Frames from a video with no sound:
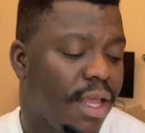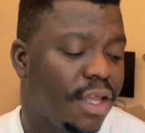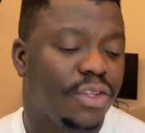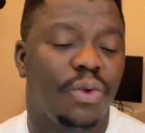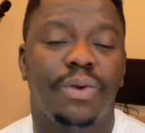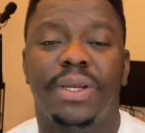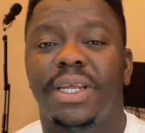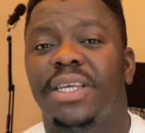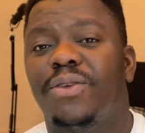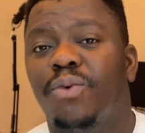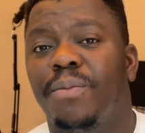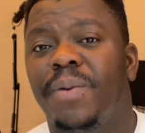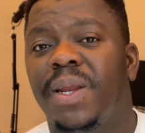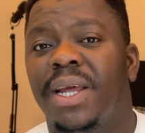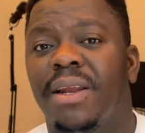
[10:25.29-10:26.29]
So this
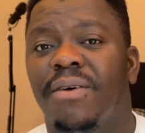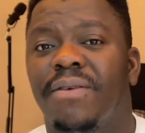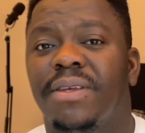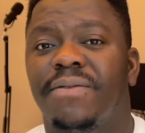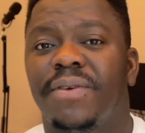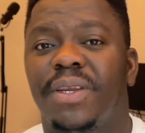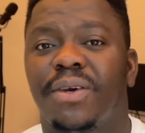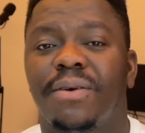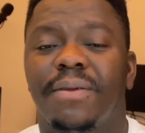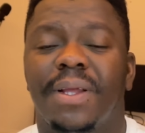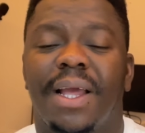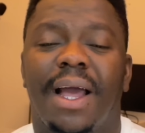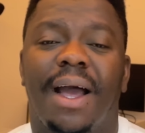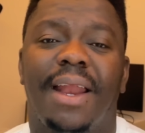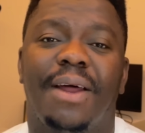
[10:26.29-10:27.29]
will be the end of this video,
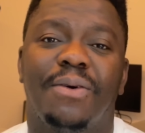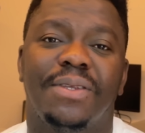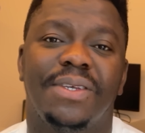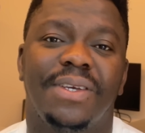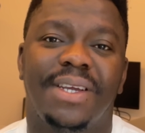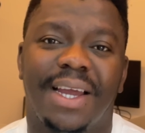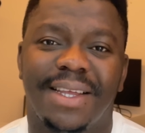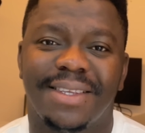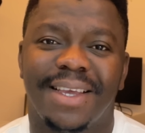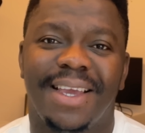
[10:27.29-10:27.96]
and I'll see you guys